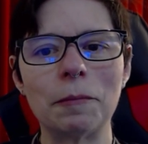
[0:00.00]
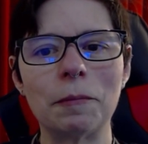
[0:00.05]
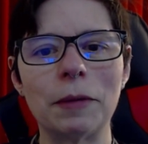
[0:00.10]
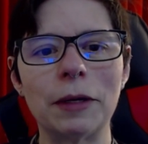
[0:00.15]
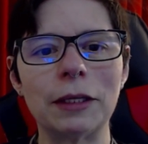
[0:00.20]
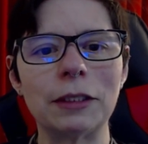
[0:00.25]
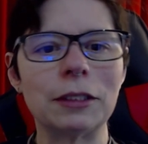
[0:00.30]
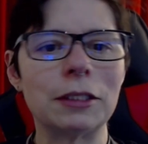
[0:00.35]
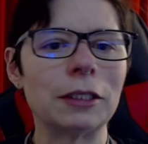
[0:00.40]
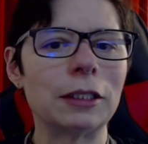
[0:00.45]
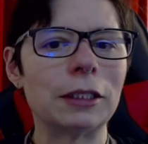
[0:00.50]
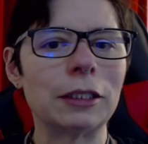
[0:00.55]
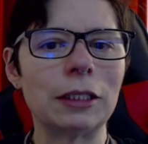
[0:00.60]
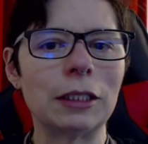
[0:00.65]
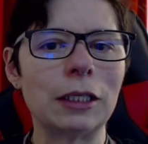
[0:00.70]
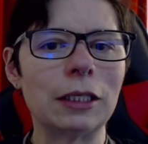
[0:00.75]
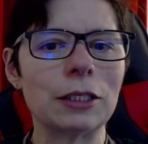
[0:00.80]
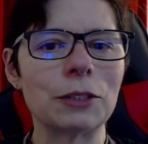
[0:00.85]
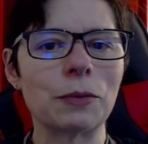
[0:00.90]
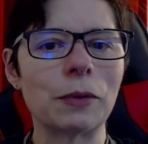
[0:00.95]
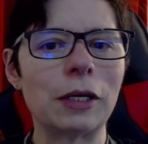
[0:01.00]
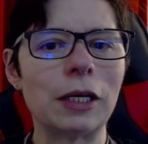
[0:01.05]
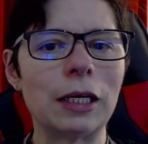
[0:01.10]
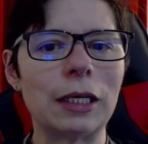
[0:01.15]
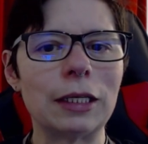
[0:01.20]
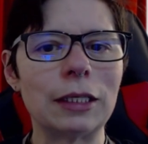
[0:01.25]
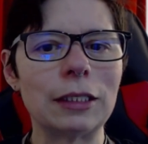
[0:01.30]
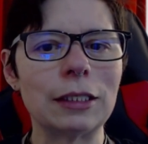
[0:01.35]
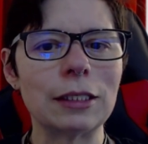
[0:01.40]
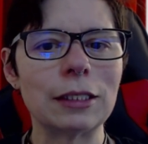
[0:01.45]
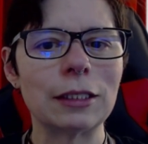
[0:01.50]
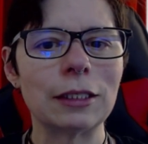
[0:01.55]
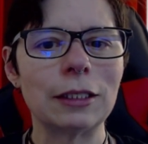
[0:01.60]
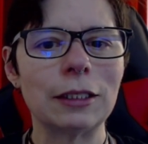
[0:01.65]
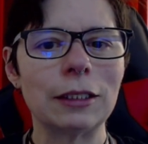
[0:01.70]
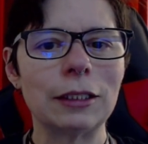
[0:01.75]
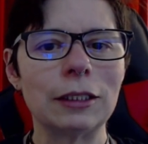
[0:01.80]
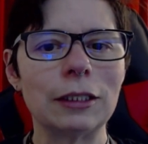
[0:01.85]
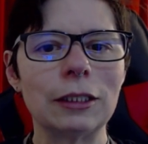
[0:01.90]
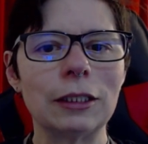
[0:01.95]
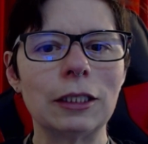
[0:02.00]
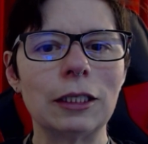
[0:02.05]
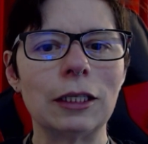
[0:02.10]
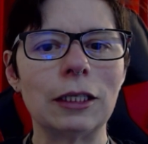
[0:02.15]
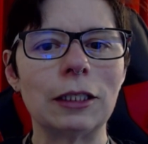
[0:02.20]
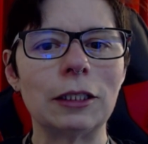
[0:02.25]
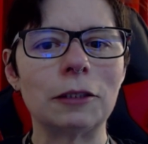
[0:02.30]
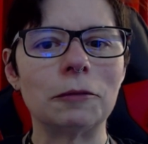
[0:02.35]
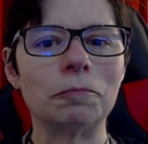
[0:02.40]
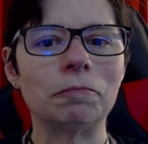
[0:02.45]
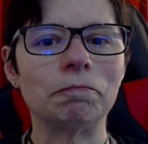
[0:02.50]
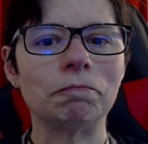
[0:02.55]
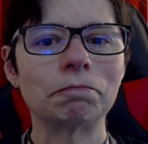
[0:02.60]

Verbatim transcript: but uh, it is what it is. Um,